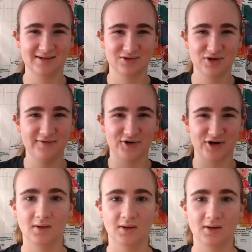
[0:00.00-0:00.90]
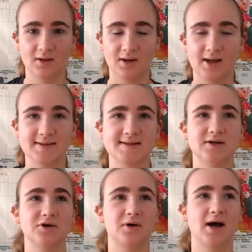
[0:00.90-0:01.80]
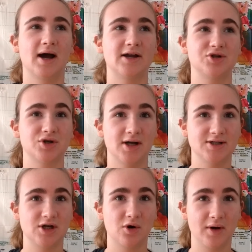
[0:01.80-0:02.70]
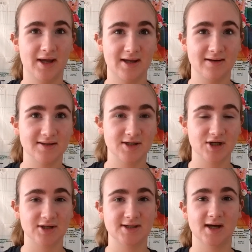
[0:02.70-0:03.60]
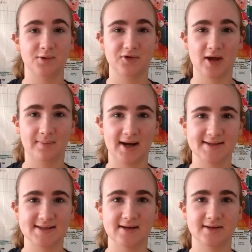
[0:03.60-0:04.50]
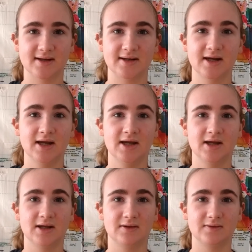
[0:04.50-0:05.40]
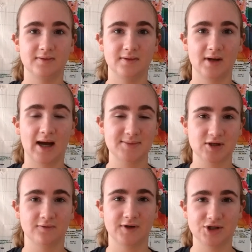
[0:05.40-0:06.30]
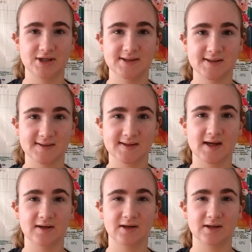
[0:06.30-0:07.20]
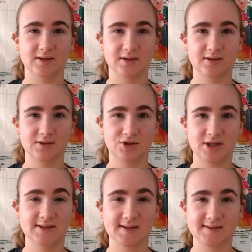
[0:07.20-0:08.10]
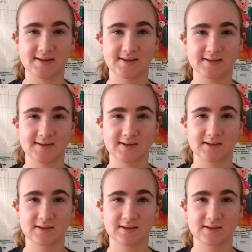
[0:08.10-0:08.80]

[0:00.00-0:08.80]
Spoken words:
Trevor. And so I tried to go into Shantidan with that mindset that I'm serving Jesus, and Jesus is